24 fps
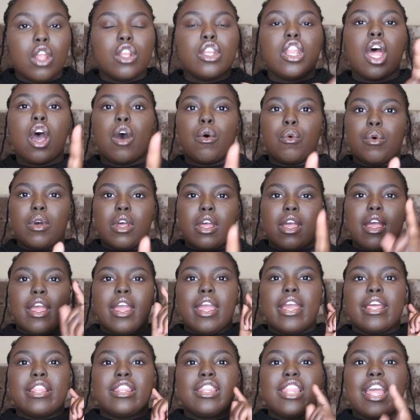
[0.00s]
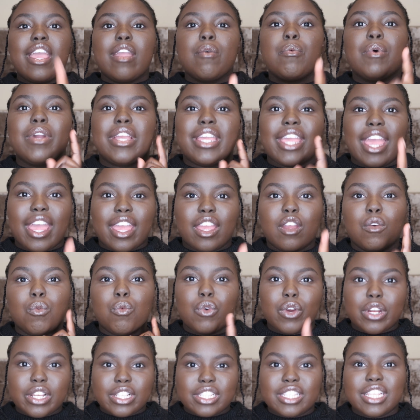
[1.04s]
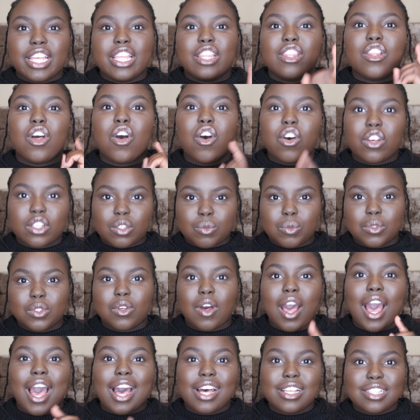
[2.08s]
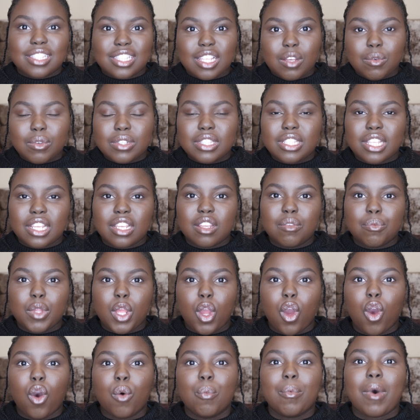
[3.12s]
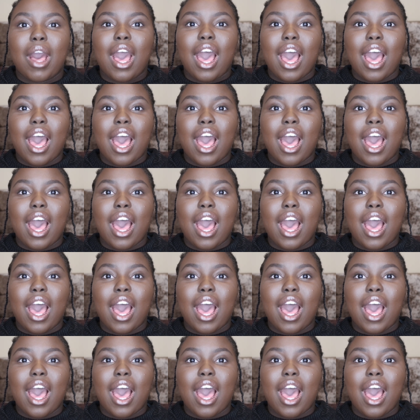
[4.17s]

No, they were getting worse in the hospital. As they were sending me home,